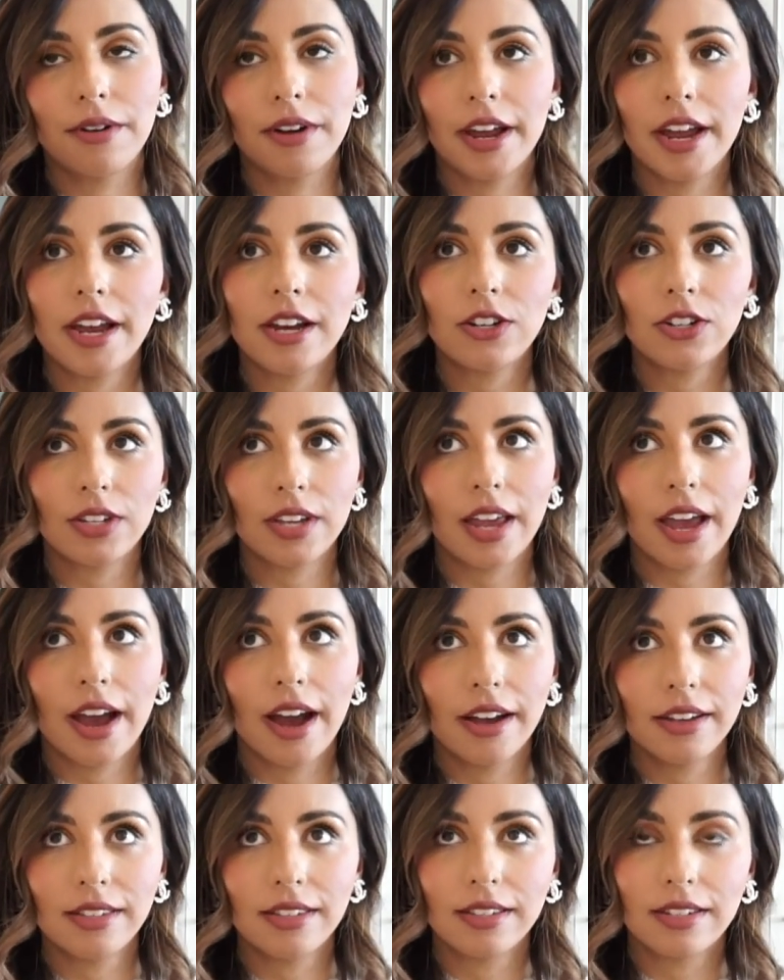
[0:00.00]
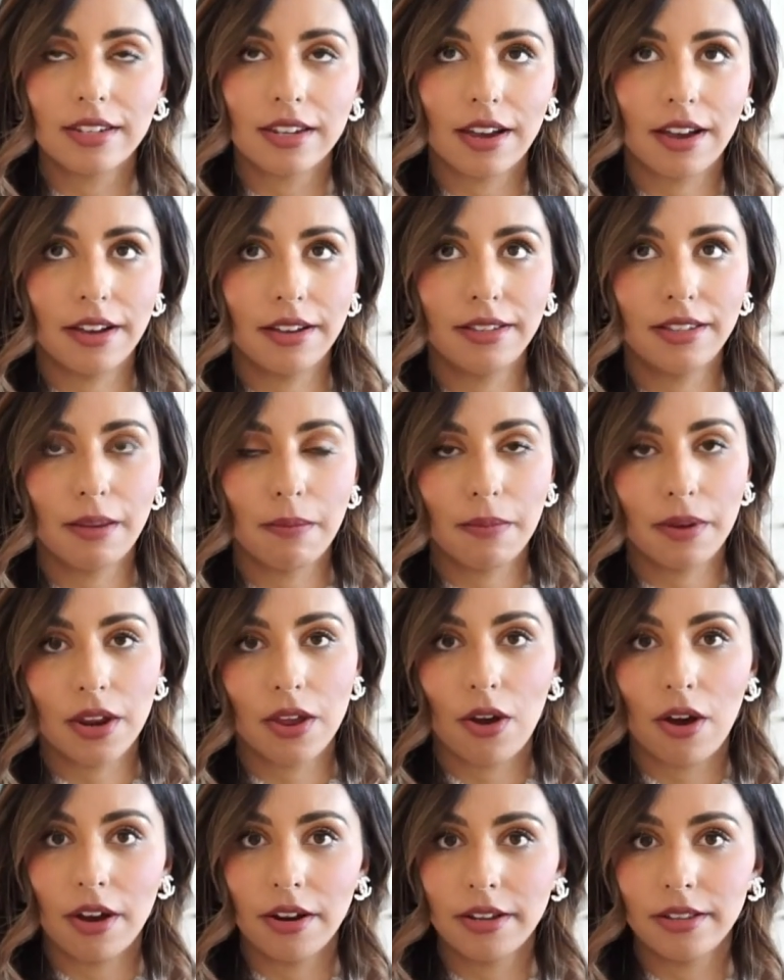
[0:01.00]
And I actually asked
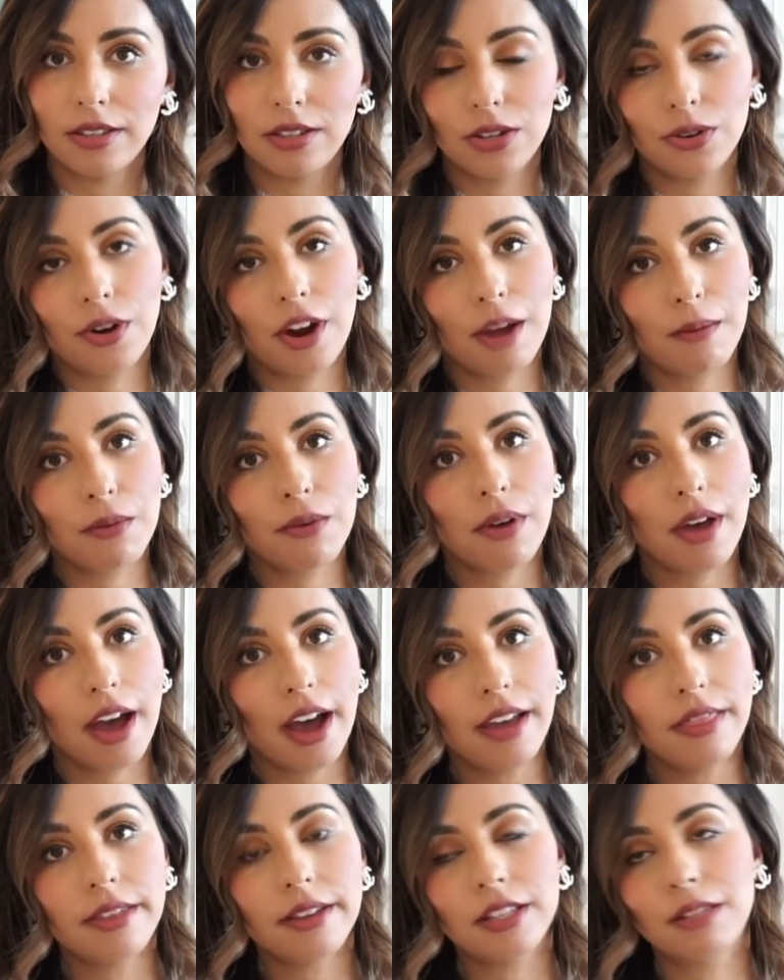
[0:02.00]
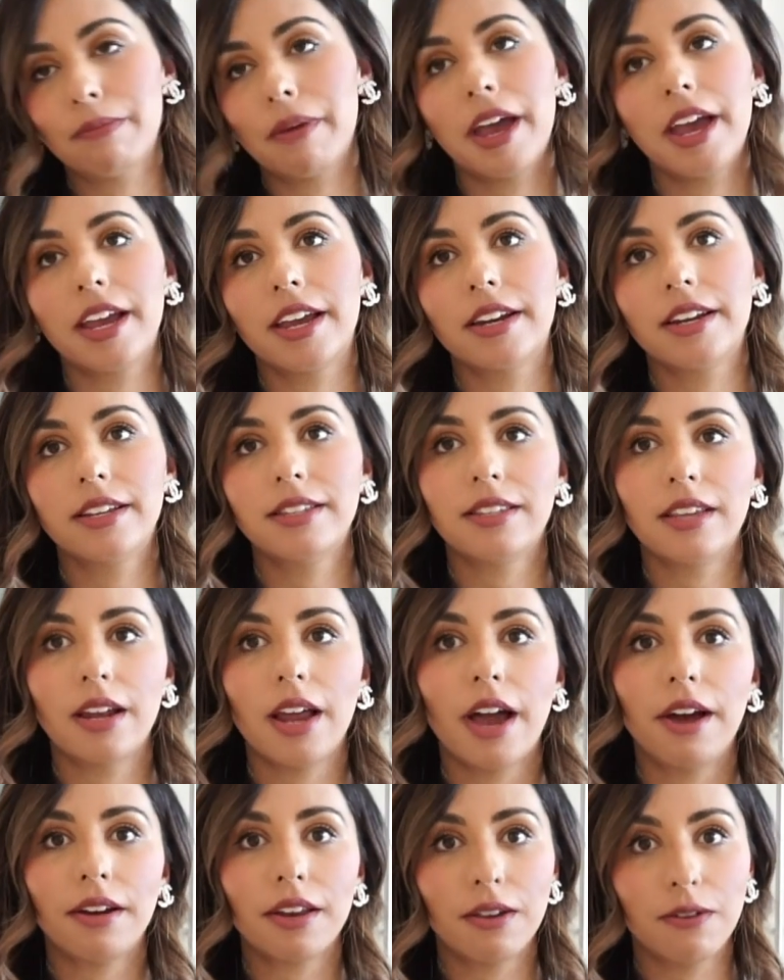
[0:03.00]
somebody on Instagram who had this bag, and I said,
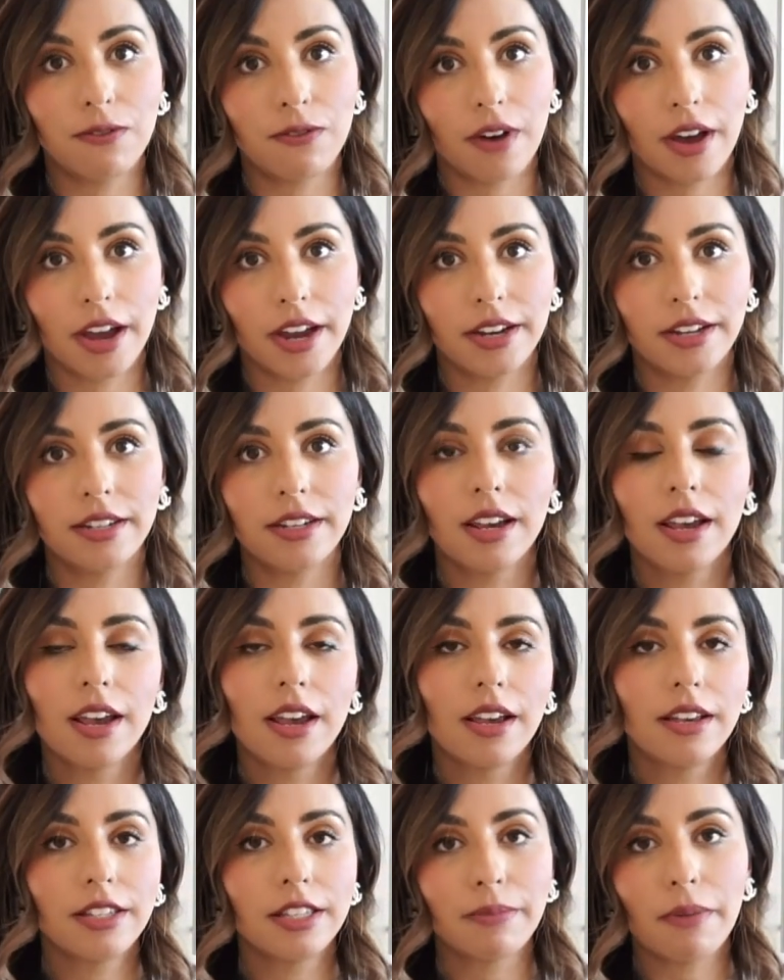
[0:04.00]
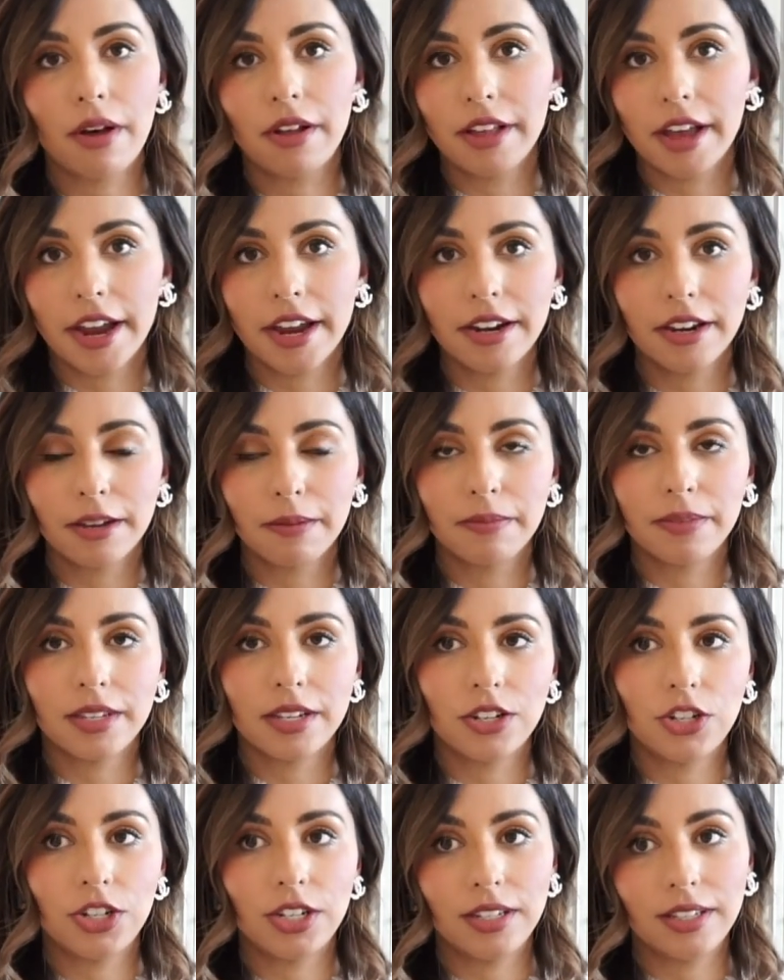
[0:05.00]
how do you find small items?
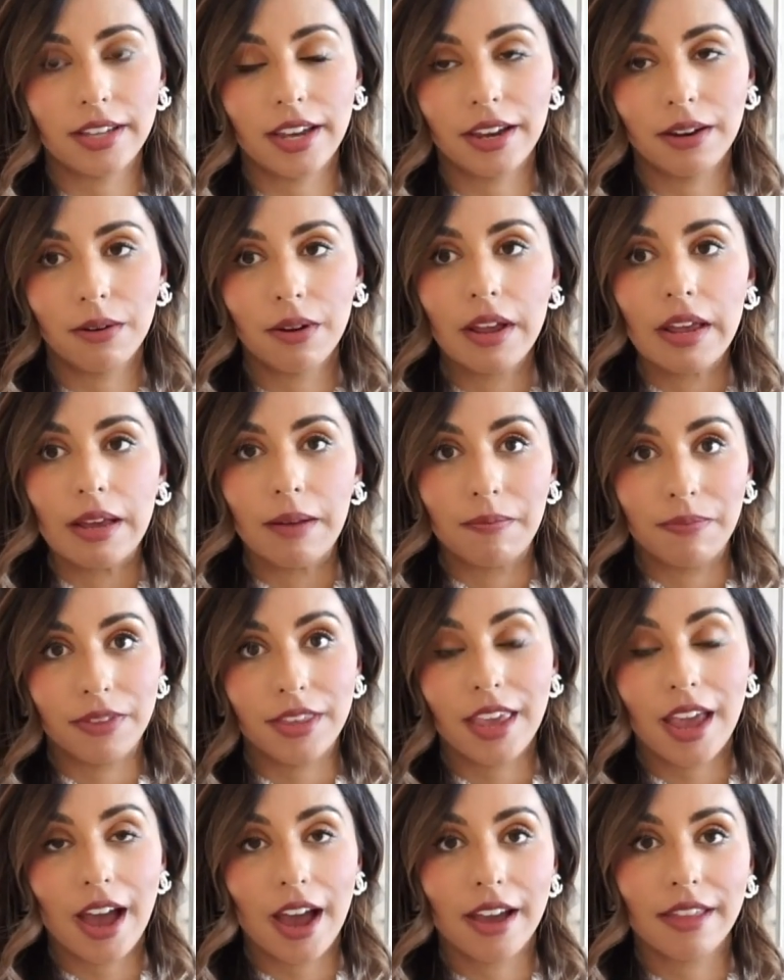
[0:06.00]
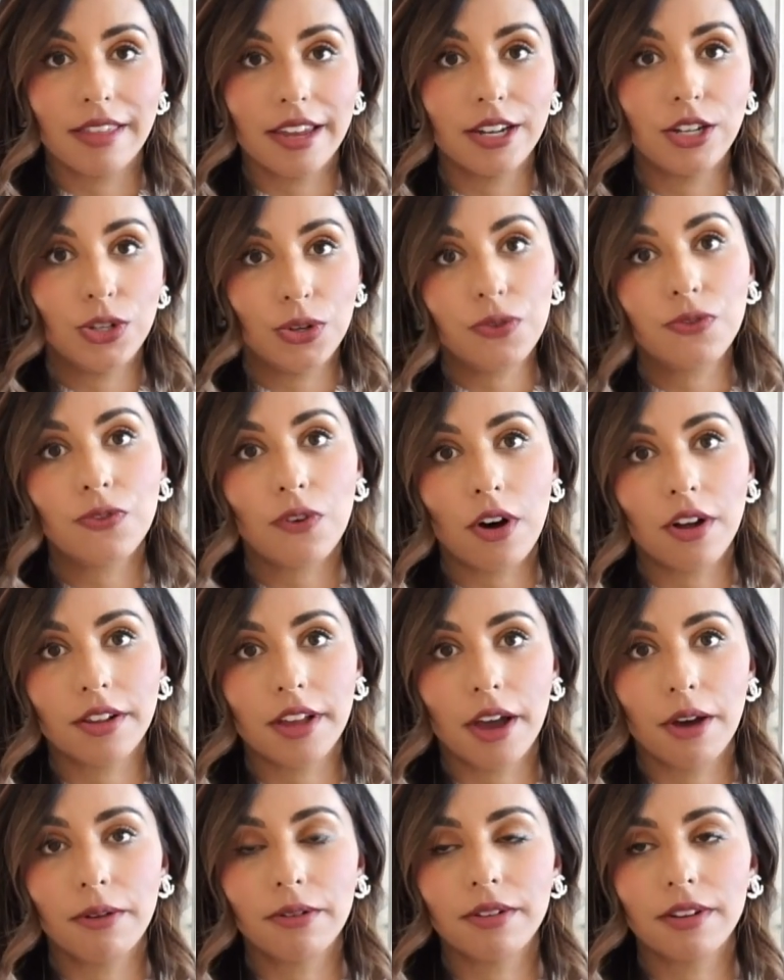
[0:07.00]
And she said, yeah, they do fall
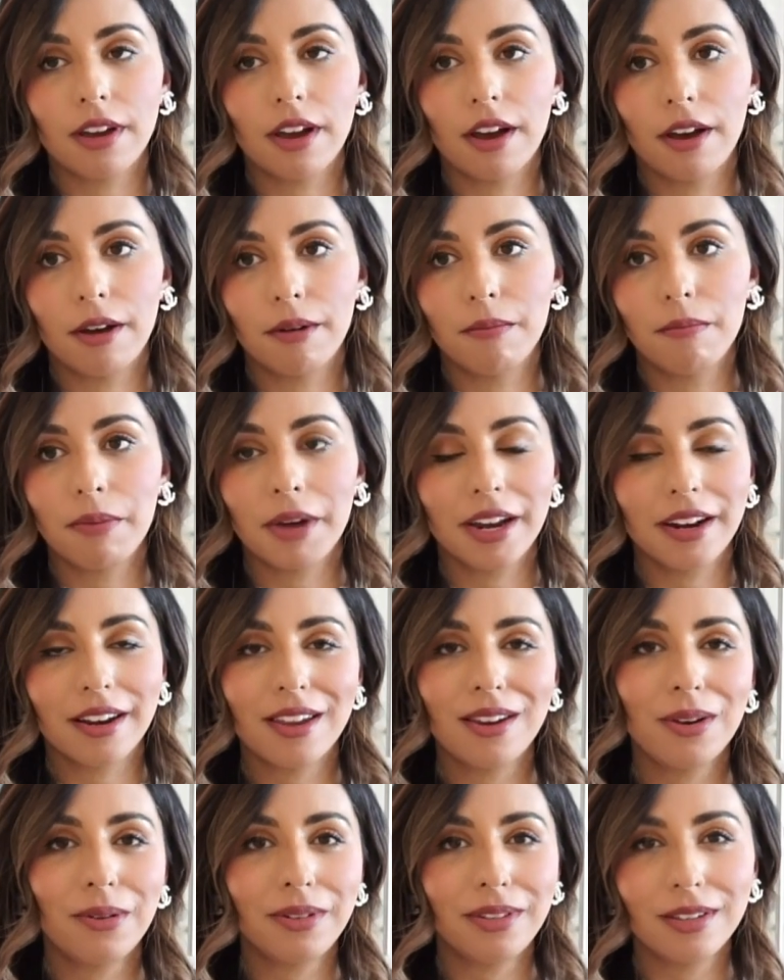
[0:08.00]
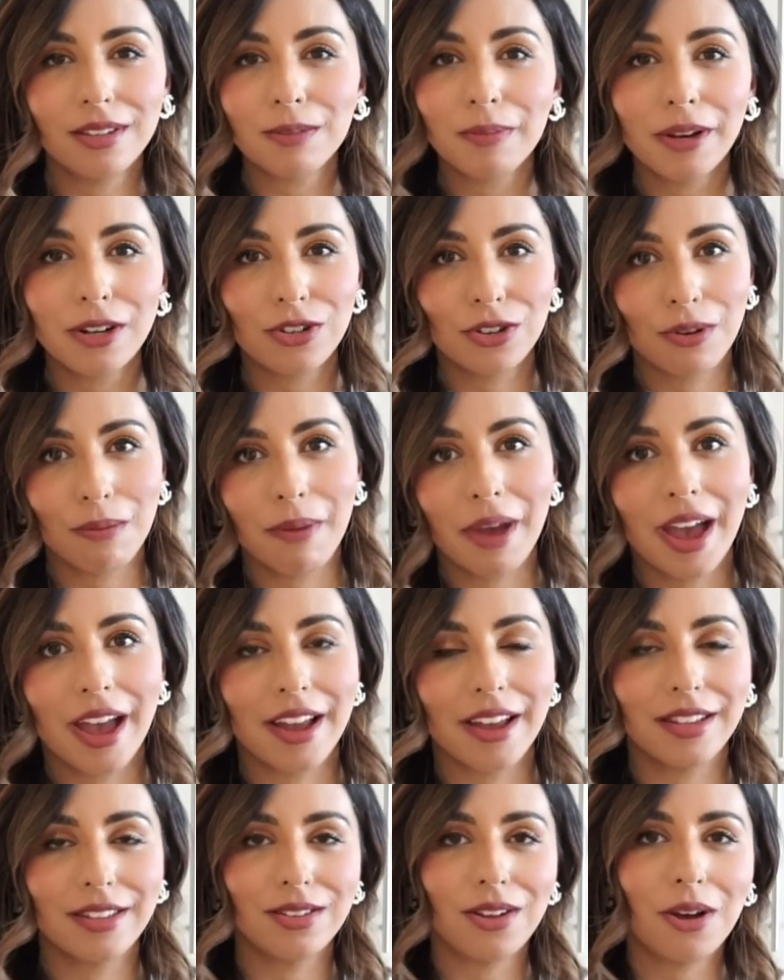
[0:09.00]
out, but you know, it's a special
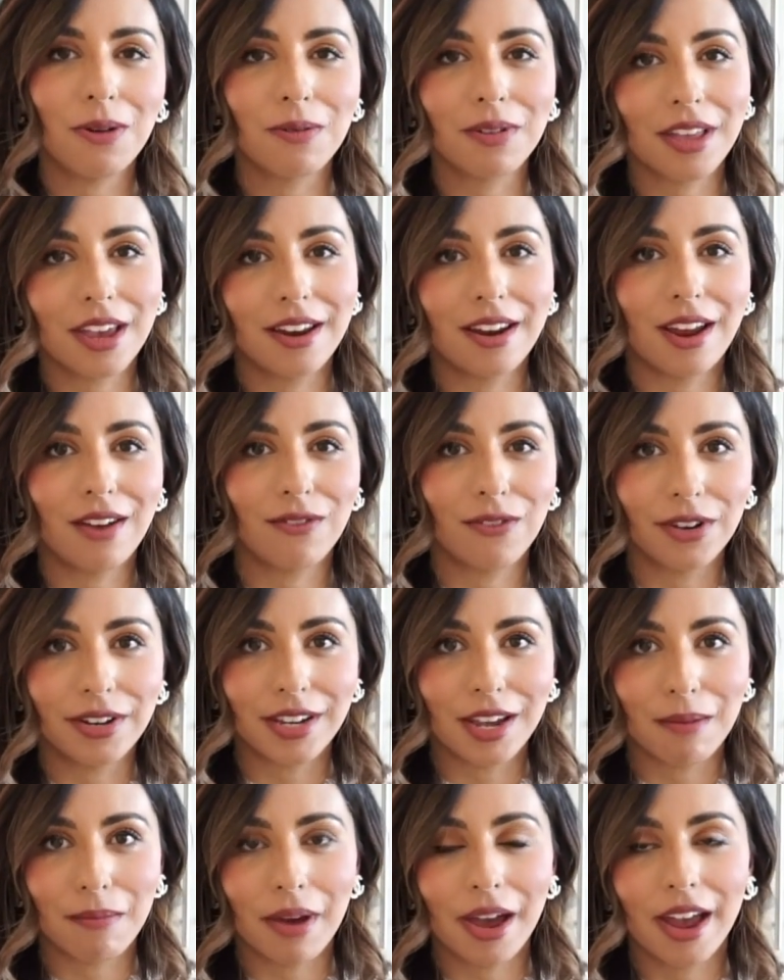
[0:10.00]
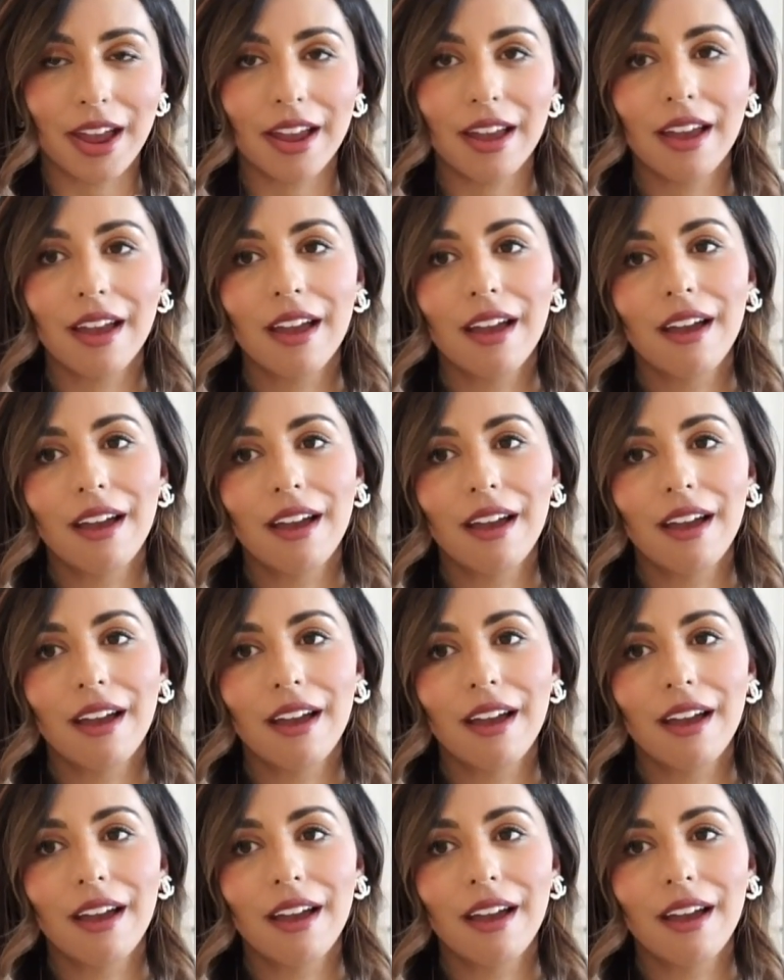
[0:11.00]
bag. It's not really an everyday bag.